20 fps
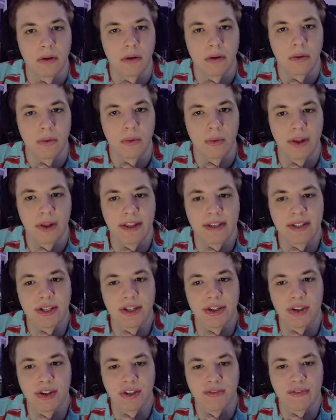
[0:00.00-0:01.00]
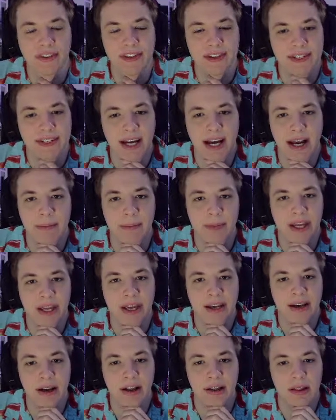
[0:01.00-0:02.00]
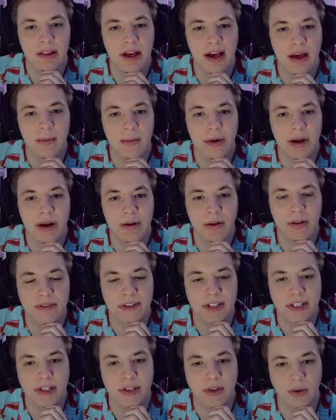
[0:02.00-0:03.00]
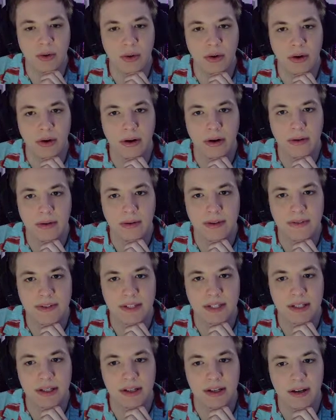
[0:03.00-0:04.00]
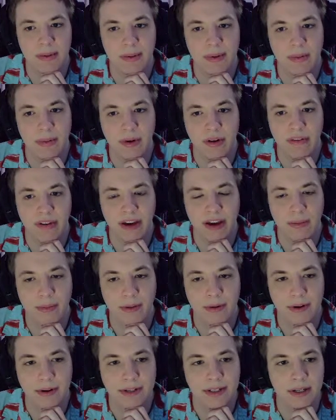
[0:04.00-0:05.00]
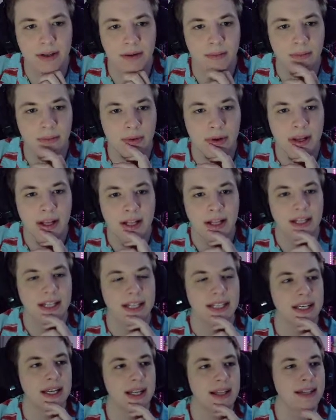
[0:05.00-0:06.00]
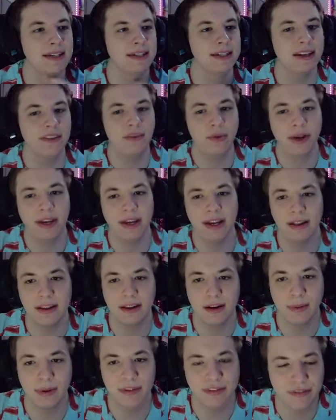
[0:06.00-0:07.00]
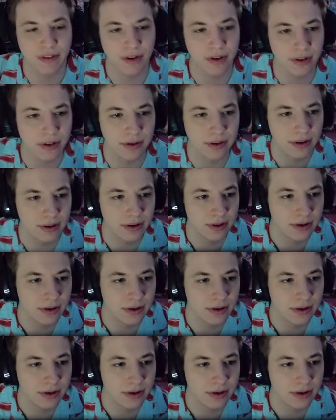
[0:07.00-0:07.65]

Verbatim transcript: Well, this is just for the time being a lot better of a sword. Gives us a little bit more vampirism. Let's see. Let's see if we can get a little bit further.